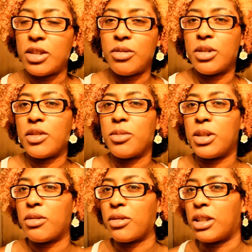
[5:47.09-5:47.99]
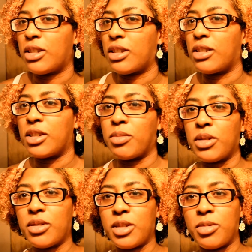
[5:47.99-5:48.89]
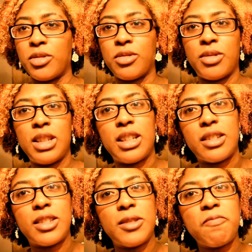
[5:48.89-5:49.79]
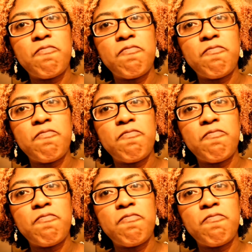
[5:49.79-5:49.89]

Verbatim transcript: You don't have to be in a religion to experience spiritual things.